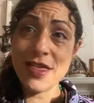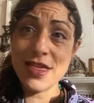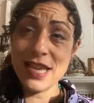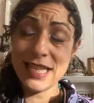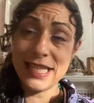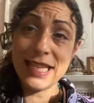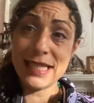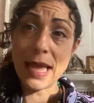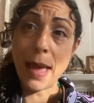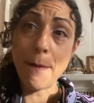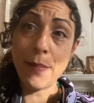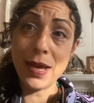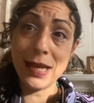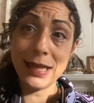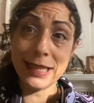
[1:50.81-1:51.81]
This is
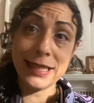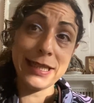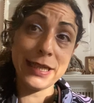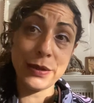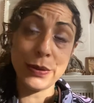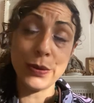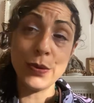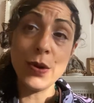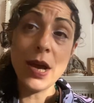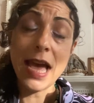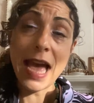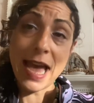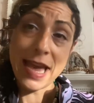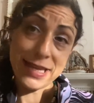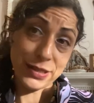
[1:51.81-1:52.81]
political.
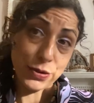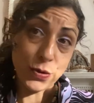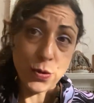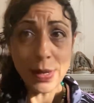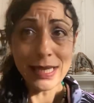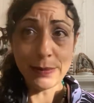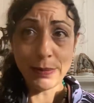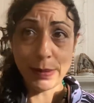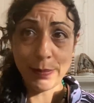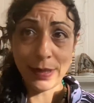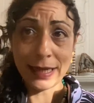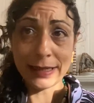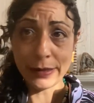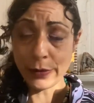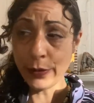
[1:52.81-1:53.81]
It's always been
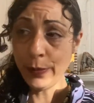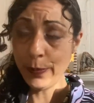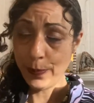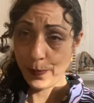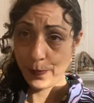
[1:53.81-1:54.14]
political.